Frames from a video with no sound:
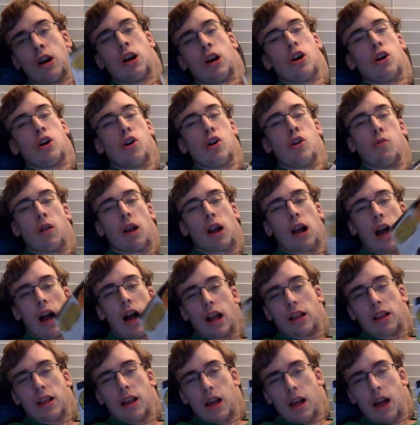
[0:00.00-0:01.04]

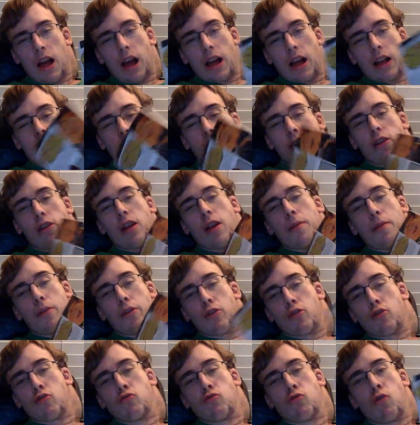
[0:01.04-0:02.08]
Urakata. I think her name is
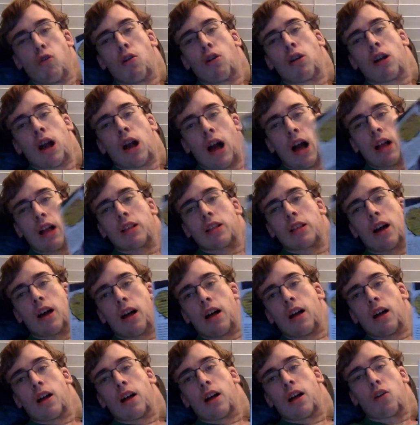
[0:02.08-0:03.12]
Urakata.
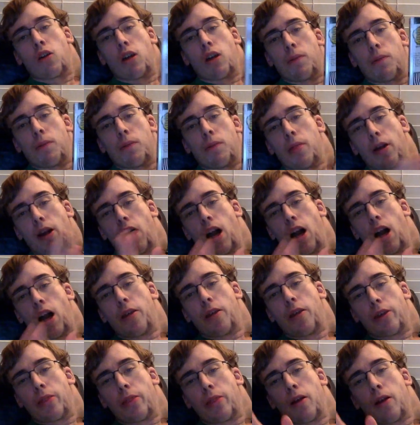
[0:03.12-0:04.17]
Correct me in the comments if
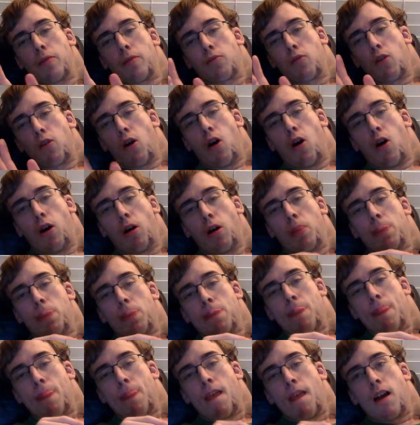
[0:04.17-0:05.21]
I'm wrong.
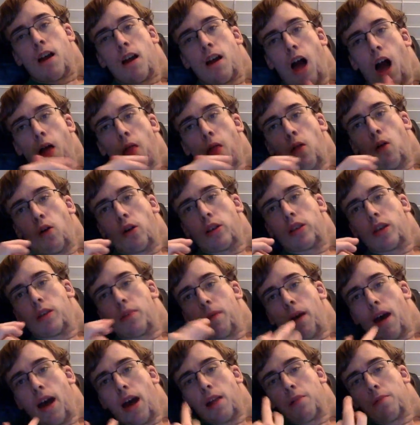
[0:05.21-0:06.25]
I've only seen the
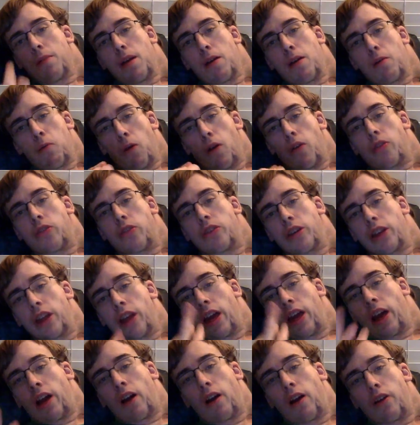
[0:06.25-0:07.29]
anime once in English.